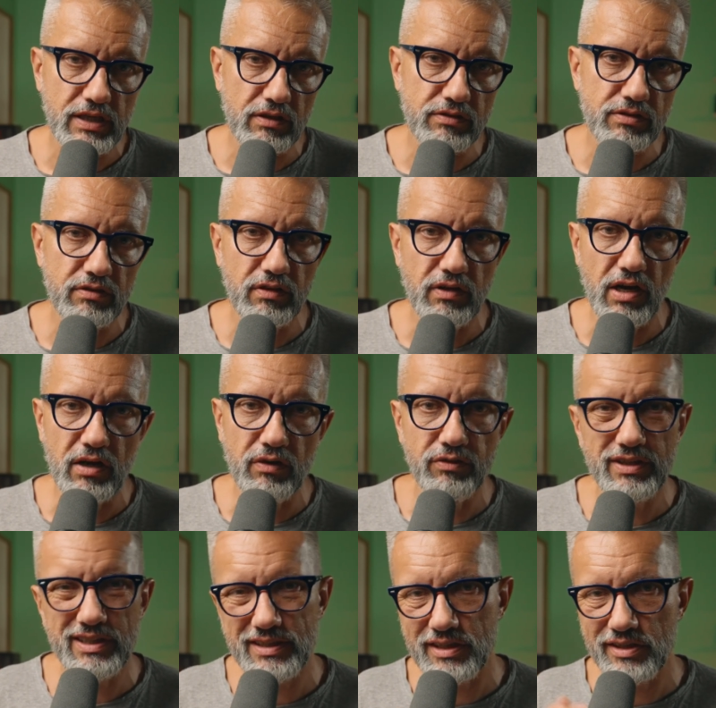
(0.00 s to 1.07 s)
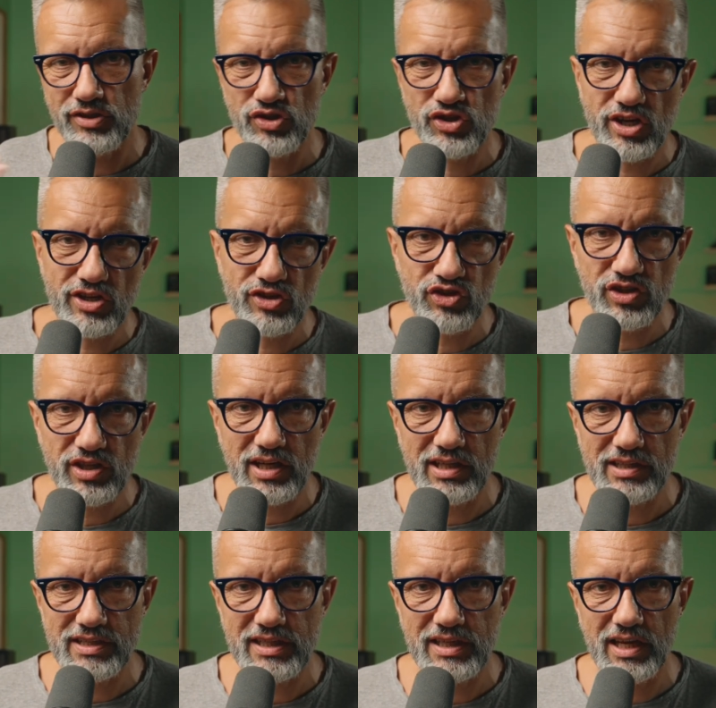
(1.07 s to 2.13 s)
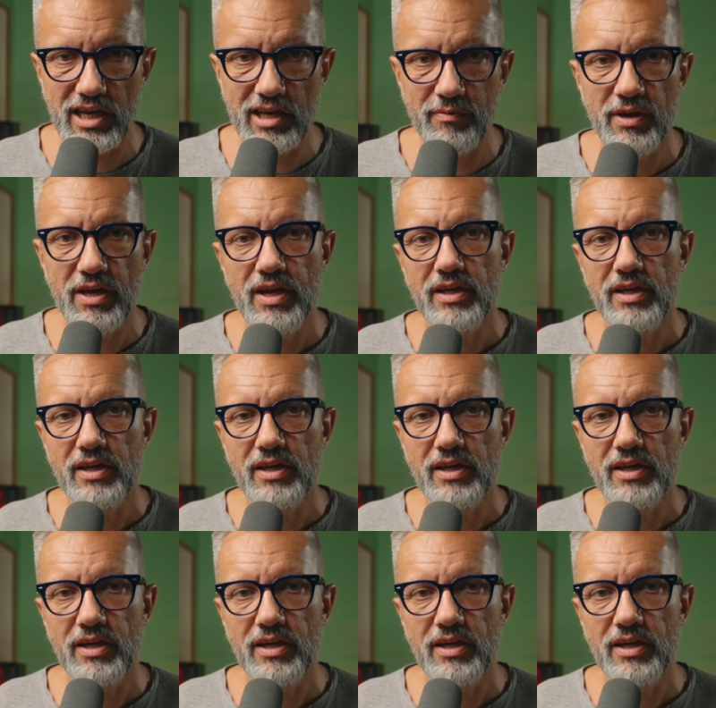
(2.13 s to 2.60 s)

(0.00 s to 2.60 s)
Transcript: Also, audience is changing all the time.